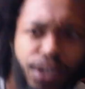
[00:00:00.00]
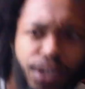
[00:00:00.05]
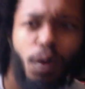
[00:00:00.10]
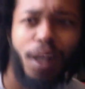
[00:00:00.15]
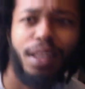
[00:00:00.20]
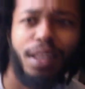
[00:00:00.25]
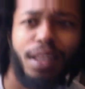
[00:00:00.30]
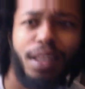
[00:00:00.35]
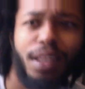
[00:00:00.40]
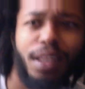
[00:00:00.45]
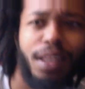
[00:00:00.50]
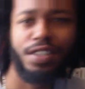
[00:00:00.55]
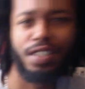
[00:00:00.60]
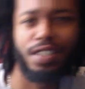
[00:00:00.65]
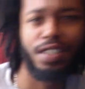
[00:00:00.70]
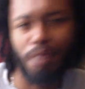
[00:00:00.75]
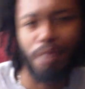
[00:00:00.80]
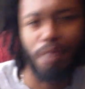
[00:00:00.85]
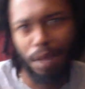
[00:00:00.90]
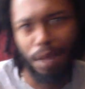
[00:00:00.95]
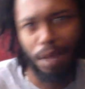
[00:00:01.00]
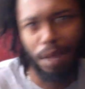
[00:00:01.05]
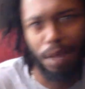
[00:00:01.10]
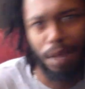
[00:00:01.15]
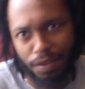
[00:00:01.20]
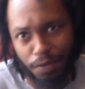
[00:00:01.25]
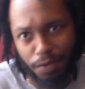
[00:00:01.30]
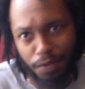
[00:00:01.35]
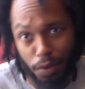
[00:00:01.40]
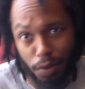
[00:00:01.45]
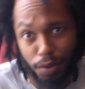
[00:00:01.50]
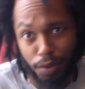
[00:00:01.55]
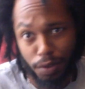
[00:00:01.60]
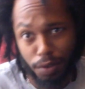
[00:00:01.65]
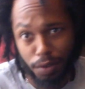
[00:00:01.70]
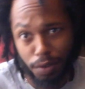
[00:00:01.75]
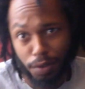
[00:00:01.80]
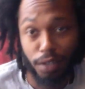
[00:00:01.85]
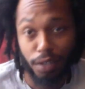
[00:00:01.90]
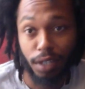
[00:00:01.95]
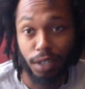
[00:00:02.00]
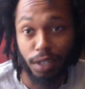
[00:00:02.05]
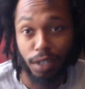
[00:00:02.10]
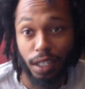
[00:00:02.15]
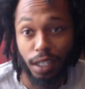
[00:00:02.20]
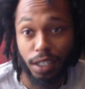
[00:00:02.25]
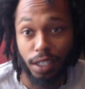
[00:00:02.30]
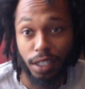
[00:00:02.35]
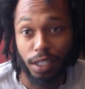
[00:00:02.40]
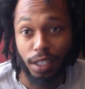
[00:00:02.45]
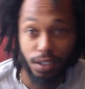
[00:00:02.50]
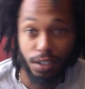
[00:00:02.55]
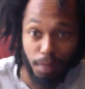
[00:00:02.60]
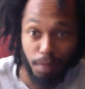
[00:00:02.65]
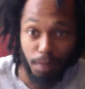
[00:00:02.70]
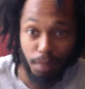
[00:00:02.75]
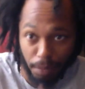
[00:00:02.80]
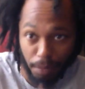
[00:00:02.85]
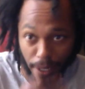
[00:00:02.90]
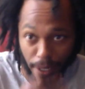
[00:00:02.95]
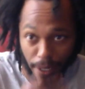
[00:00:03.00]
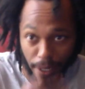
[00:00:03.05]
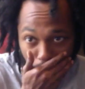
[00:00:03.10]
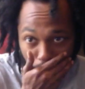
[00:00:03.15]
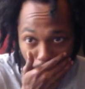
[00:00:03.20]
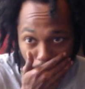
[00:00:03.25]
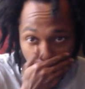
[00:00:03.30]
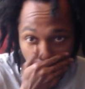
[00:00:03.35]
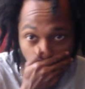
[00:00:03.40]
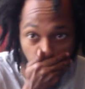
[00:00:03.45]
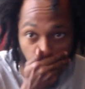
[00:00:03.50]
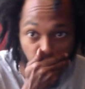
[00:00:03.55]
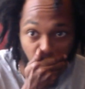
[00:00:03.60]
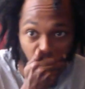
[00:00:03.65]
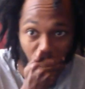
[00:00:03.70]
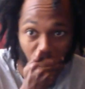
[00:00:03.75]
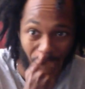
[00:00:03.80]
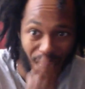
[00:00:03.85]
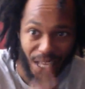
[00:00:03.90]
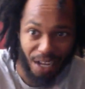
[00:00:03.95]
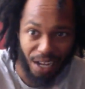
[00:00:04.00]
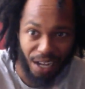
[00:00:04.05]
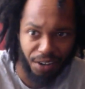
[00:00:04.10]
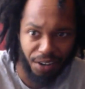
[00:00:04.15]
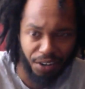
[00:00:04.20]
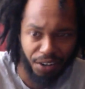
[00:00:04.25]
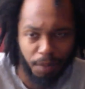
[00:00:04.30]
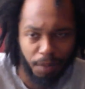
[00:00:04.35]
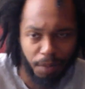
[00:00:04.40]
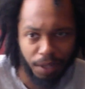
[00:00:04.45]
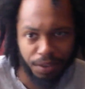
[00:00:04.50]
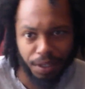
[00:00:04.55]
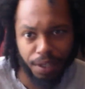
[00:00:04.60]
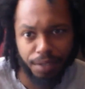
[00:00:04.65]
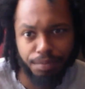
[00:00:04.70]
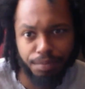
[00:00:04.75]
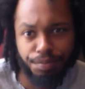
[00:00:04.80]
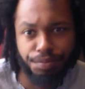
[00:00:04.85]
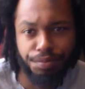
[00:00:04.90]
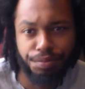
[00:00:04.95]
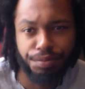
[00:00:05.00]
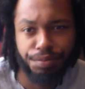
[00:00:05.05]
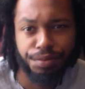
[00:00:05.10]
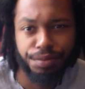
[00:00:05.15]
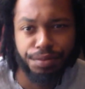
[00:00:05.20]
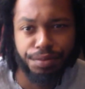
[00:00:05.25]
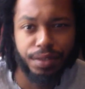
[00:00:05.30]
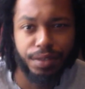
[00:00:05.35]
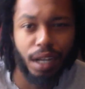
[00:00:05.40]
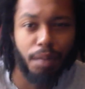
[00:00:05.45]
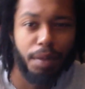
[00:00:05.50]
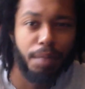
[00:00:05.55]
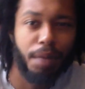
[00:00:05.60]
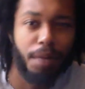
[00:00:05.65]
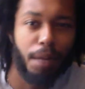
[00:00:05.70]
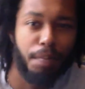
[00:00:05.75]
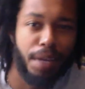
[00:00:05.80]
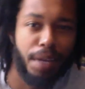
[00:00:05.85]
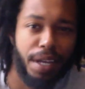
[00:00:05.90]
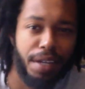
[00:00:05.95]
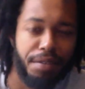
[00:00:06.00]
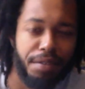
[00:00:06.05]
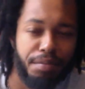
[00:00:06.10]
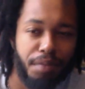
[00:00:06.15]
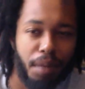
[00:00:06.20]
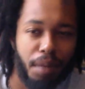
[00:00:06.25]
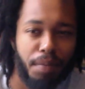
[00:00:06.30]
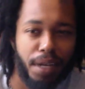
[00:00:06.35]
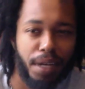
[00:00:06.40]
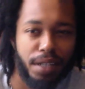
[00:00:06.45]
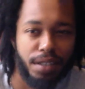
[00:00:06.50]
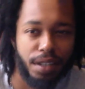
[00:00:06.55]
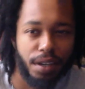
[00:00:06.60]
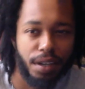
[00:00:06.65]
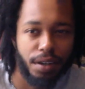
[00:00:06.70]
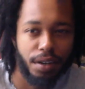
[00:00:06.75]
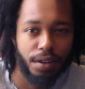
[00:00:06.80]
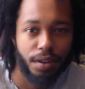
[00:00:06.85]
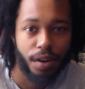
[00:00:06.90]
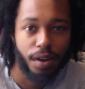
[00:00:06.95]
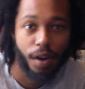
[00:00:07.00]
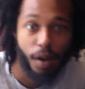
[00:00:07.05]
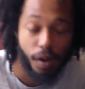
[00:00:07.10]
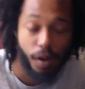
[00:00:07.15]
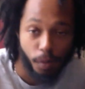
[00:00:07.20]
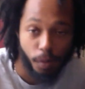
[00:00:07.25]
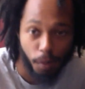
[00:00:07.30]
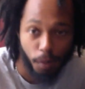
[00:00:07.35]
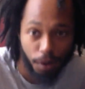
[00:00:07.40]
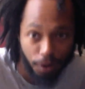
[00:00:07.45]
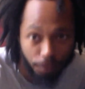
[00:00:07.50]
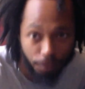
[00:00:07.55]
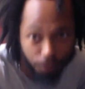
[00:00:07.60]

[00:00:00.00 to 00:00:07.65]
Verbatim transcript: I let y'all see my bed for real? I don't think I let y'all see my bed, IQ. I don't know about that. I mean, my bed, my bed's there. Whatever.